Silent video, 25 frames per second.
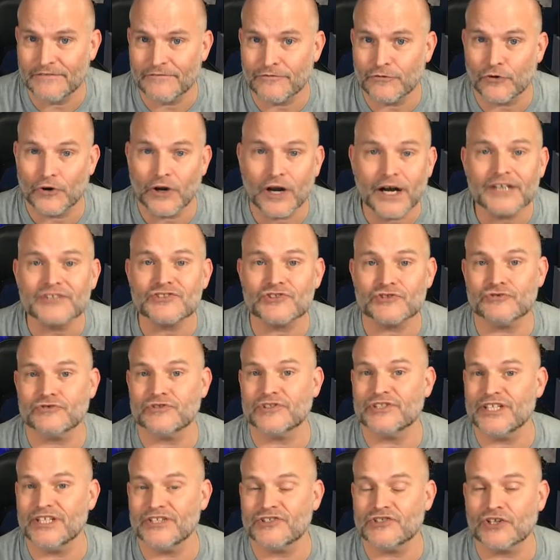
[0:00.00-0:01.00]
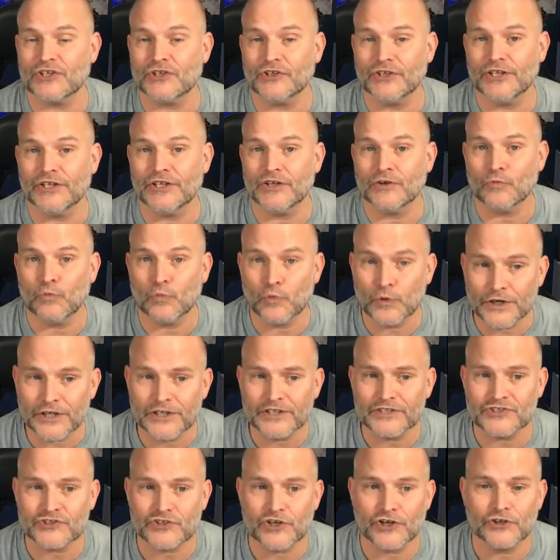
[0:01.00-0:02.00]
for us strategically, we're going
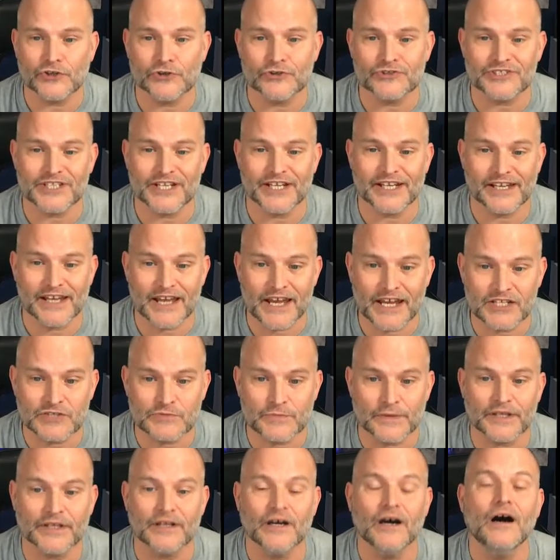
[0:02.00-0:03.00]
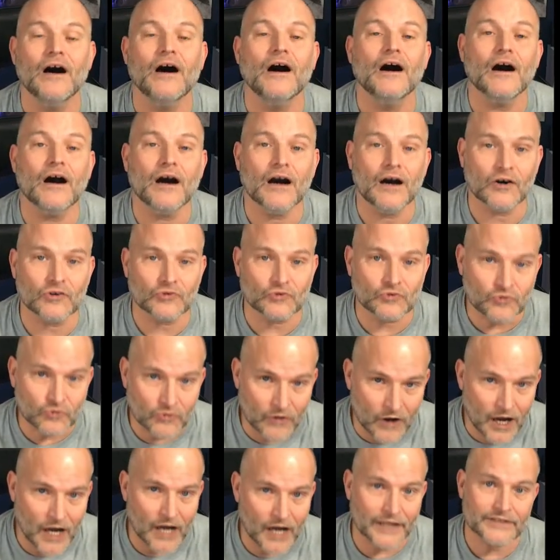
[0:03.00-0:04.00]
to start using engagement a
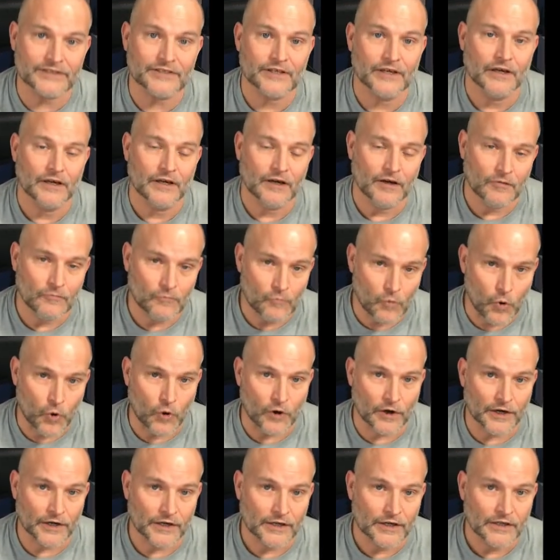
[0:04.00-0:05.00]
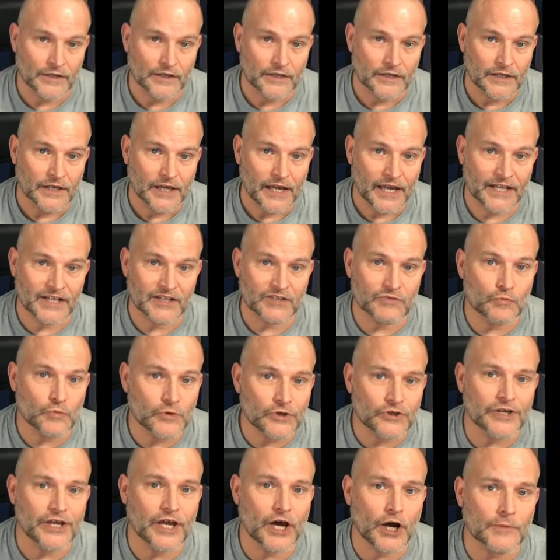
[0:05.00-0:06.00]
lot more, and it
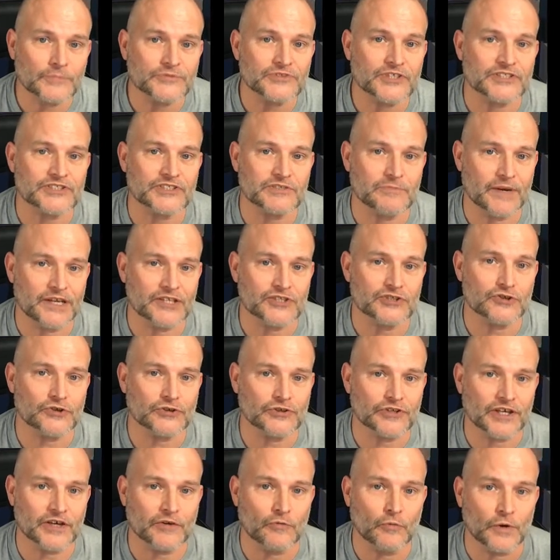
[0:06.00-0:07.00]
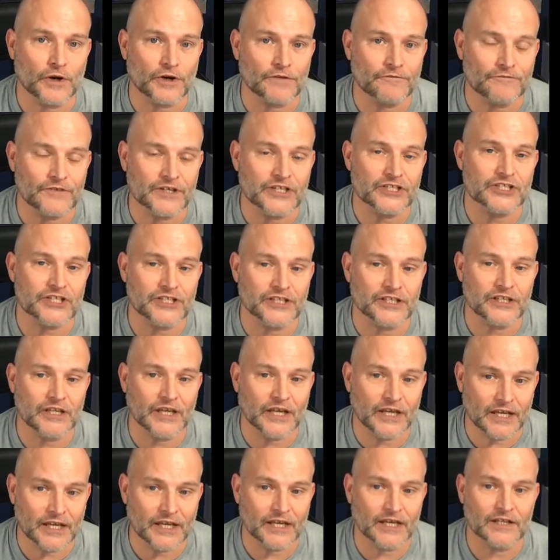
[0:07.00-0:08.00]
really helps us to make sure that we're fishing
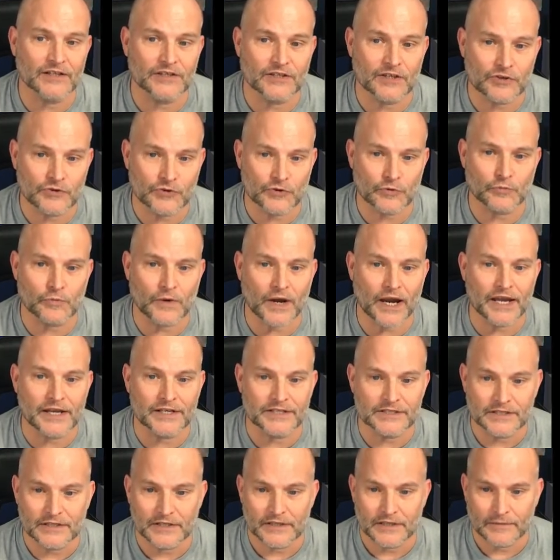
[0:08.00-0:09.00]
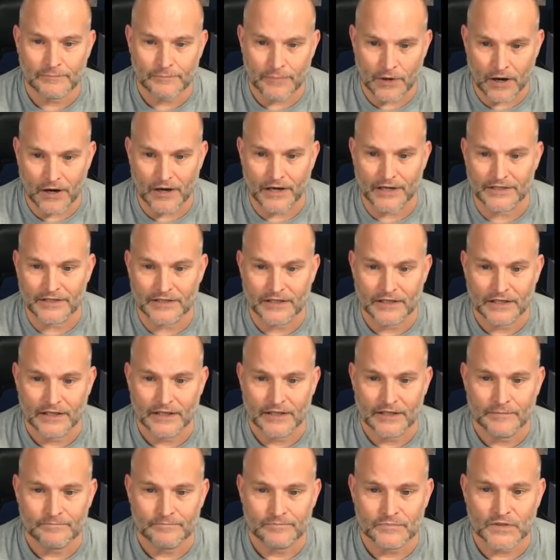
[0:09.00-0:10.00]
in the right pond.
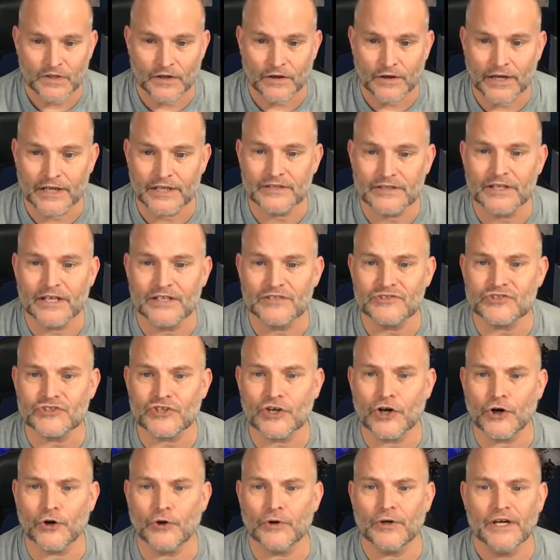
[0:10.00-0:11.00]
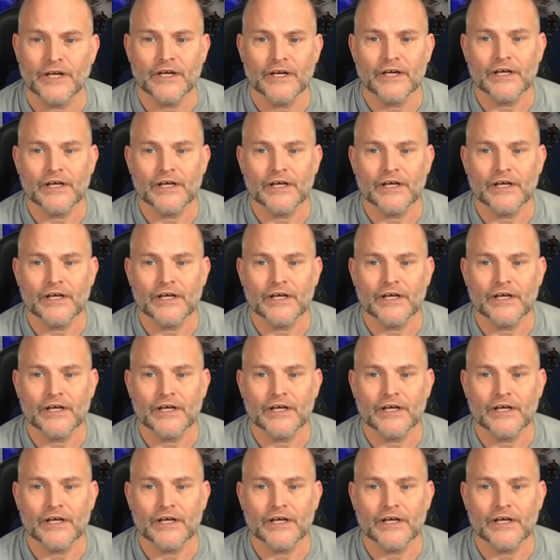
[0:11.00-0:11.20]
All right, and so